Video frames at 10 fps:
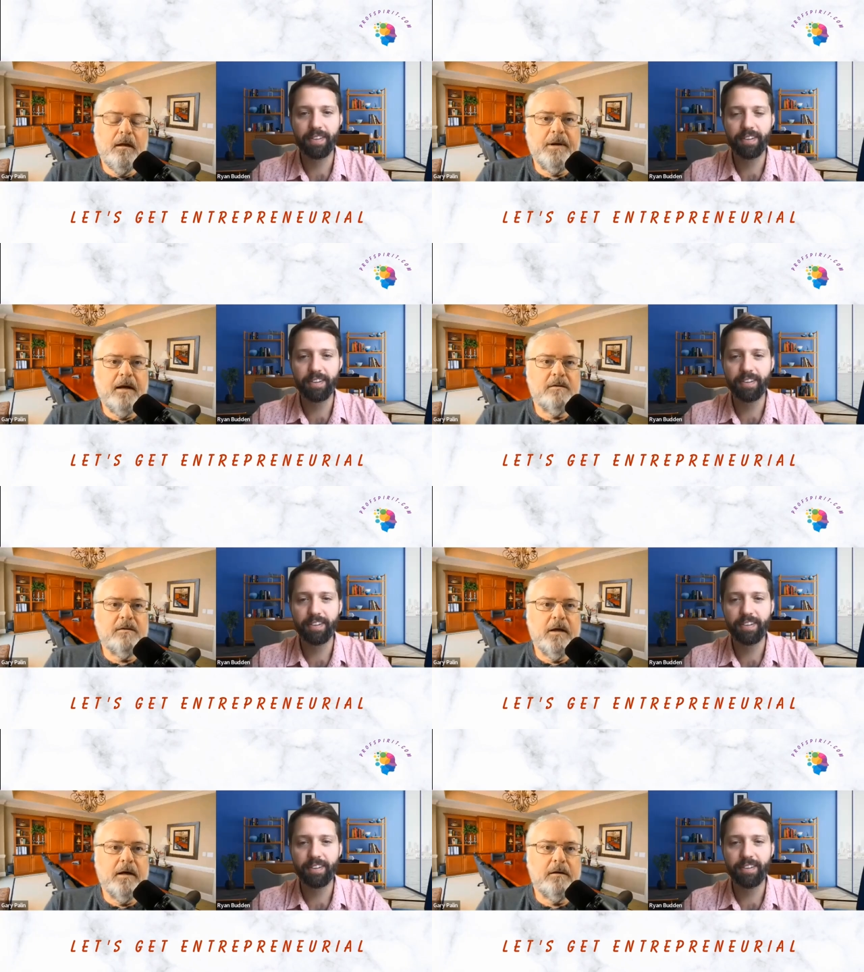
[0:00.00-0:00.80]
Speaker 1: I would add
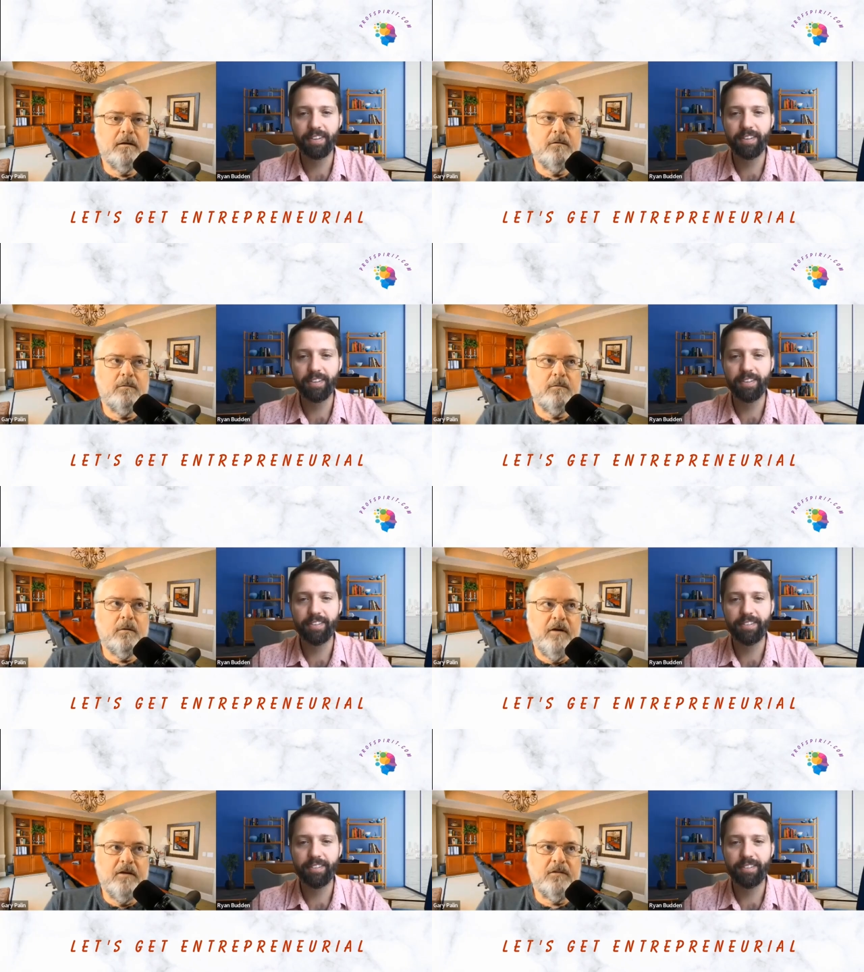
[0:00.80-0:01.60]
to that is
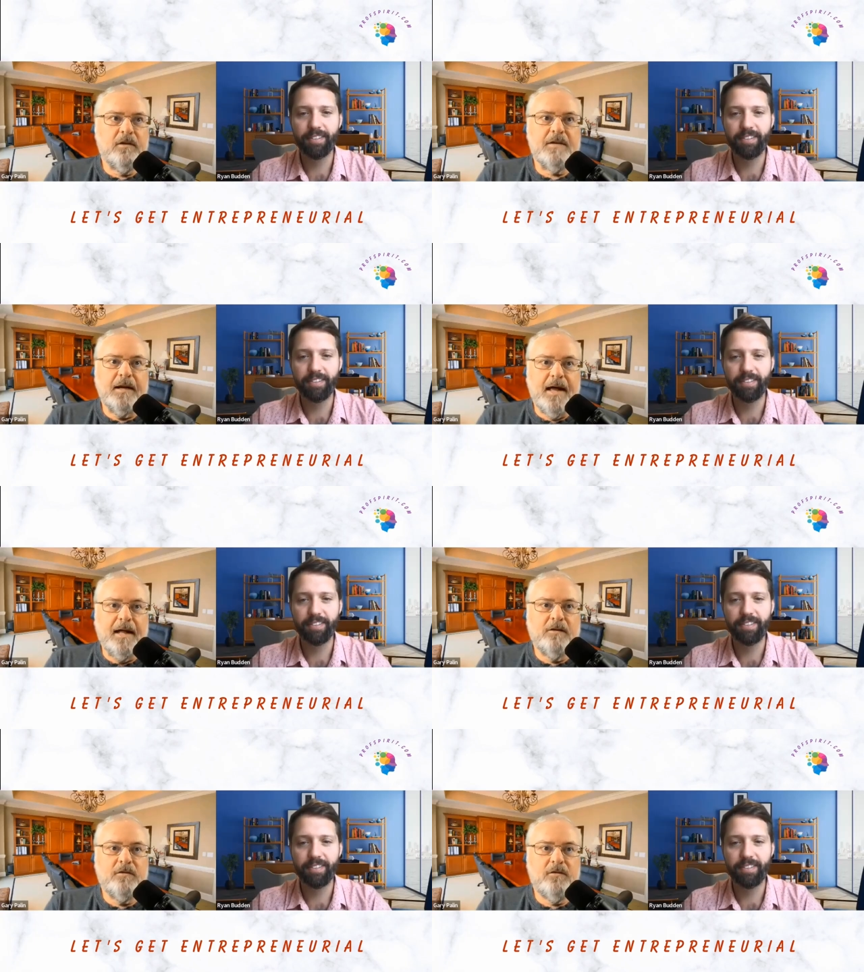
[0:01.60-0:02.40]
invest in
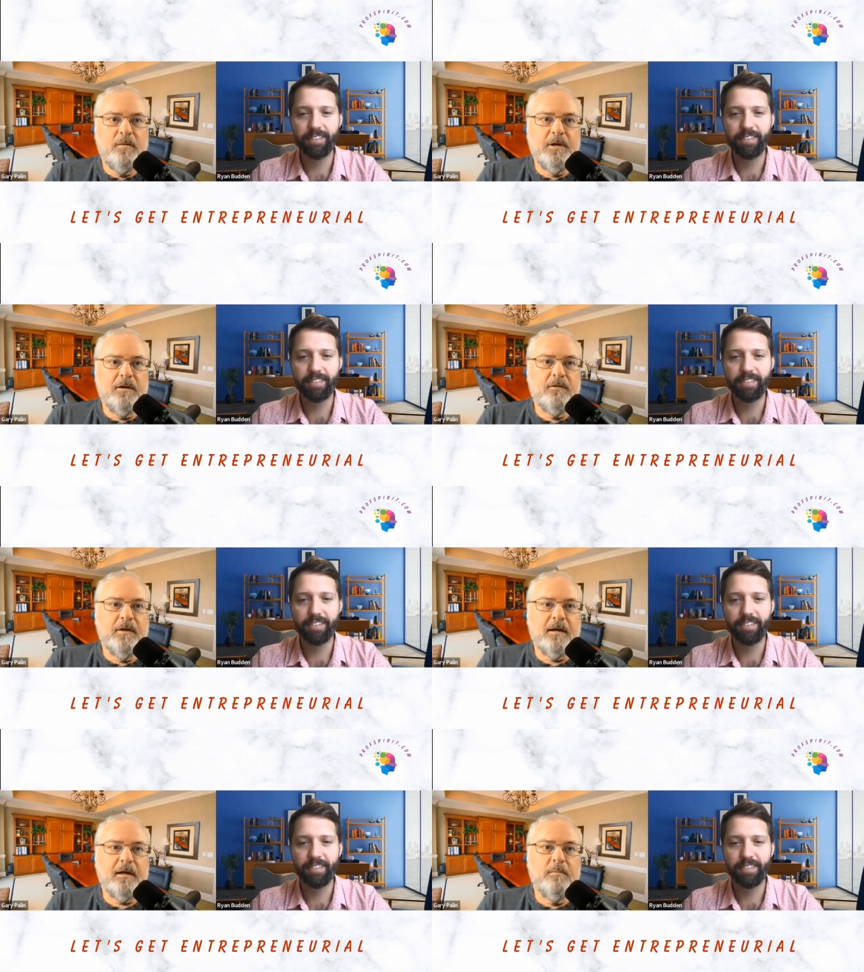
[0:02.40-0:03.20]
technology, because
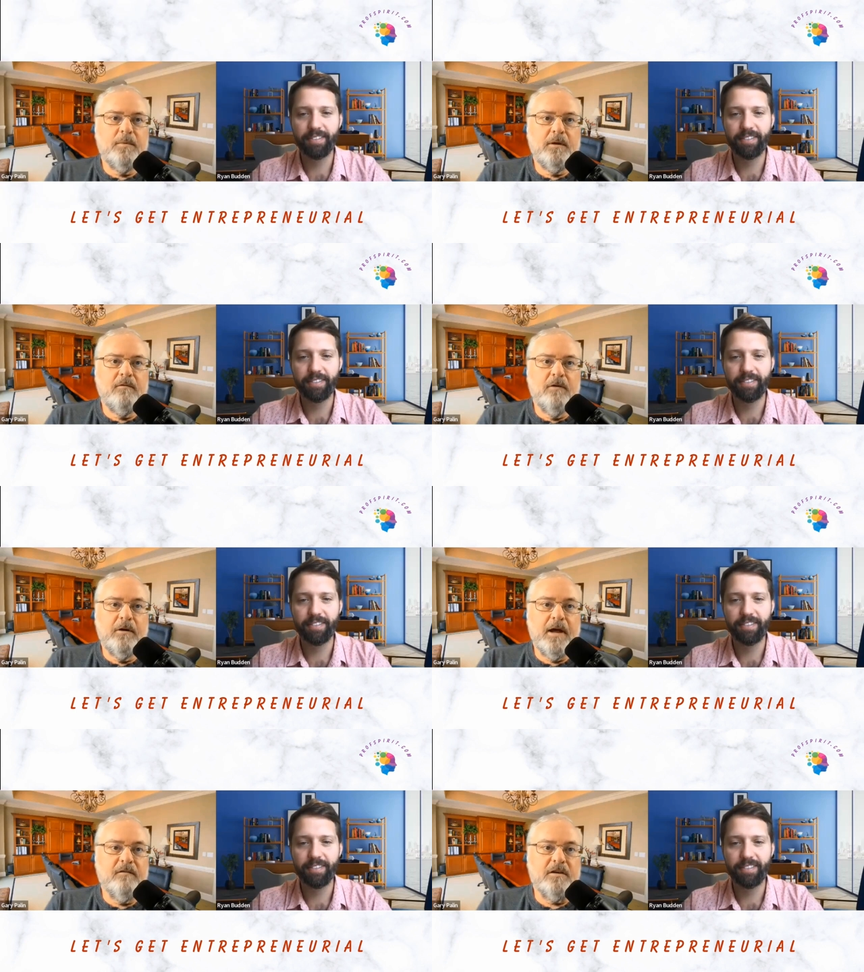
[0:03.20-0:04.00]
that can be
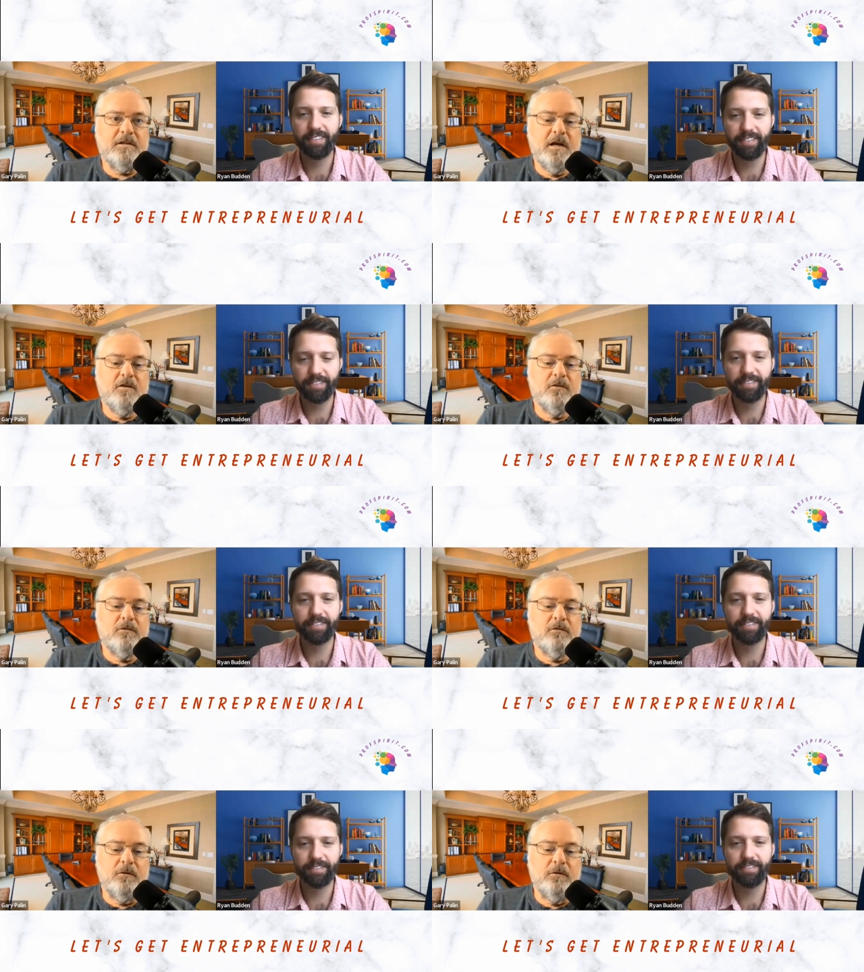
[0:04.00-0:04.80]
very
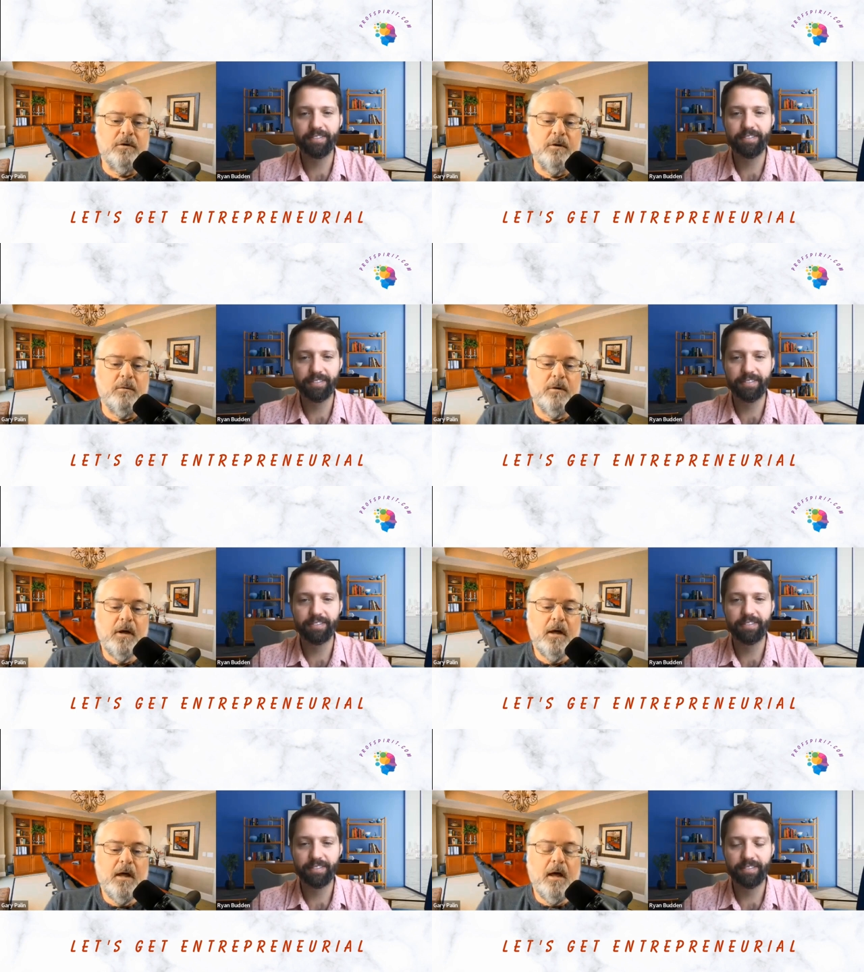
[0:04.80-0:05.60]
advantageous to you.
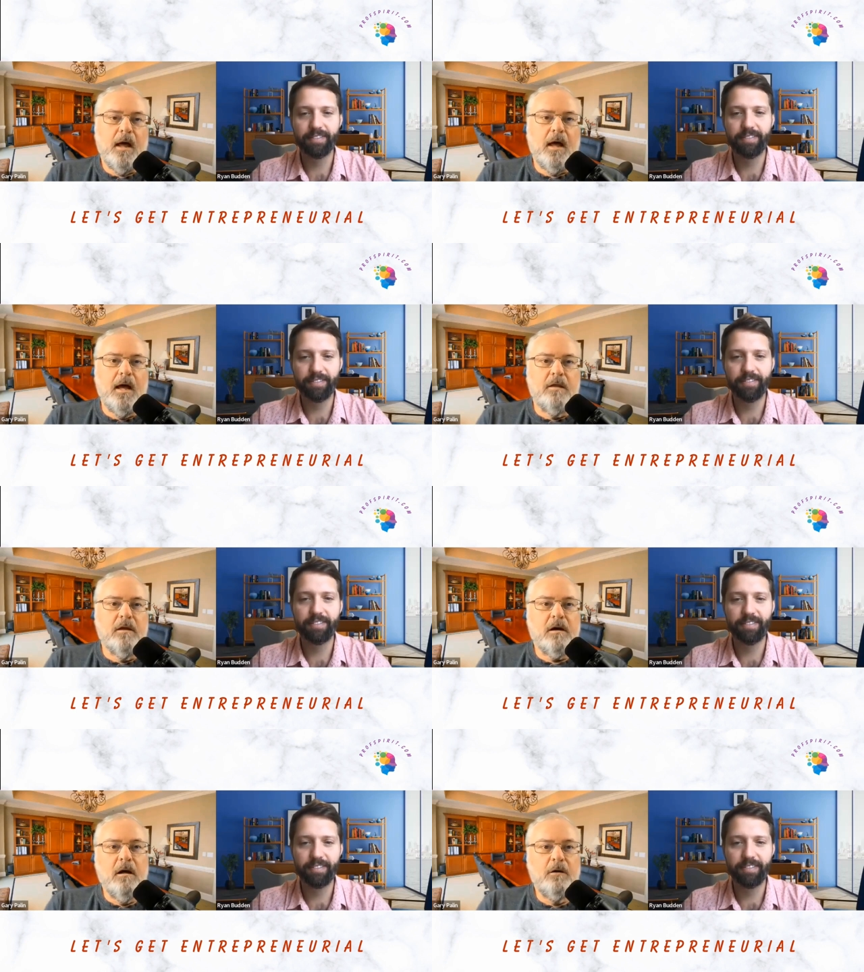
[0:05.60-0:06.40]
In the
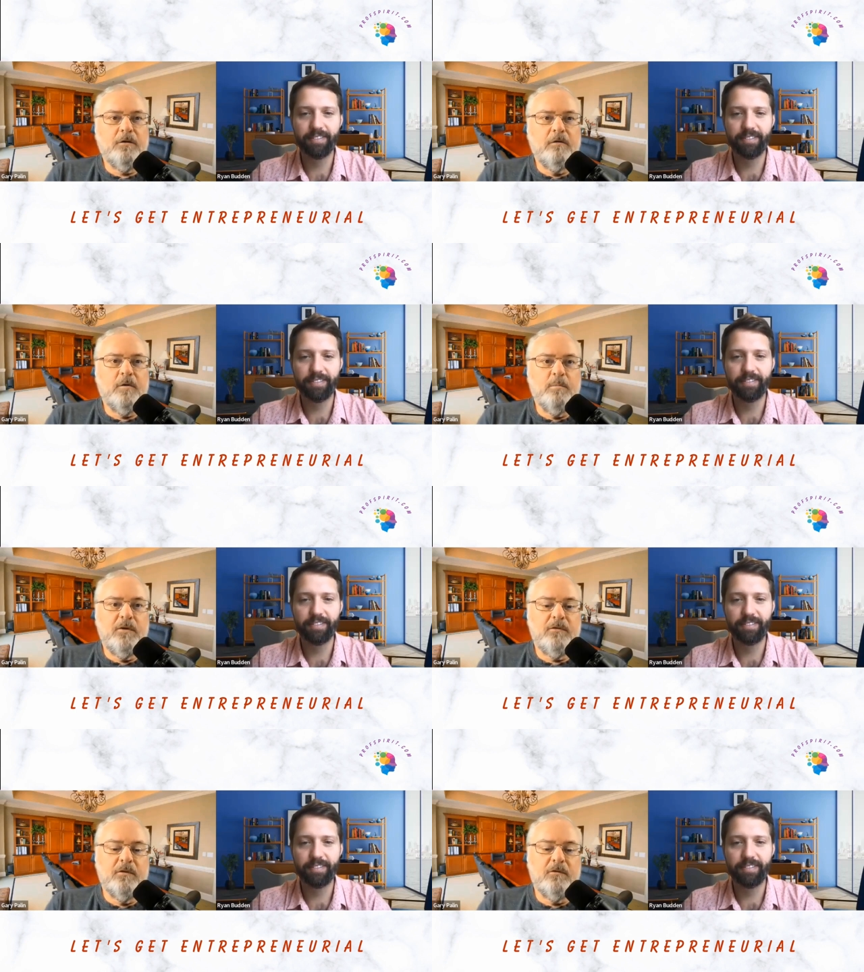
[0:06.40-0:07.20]
culture of your
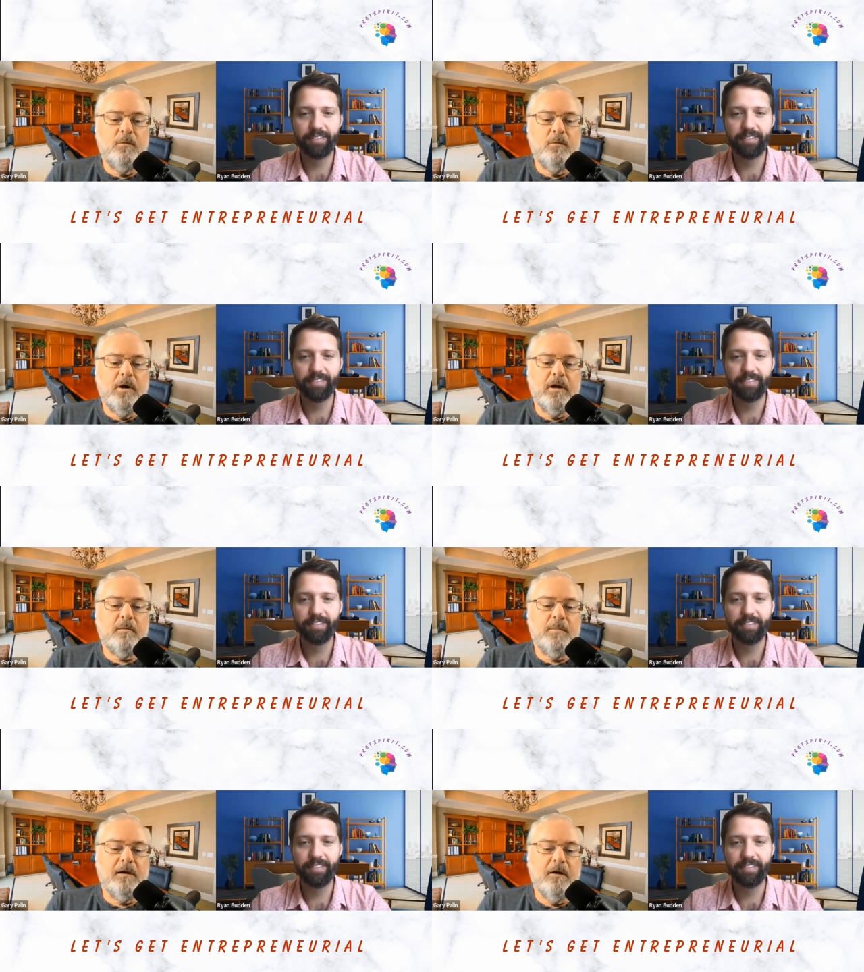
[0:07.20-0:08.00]
business, you want it to be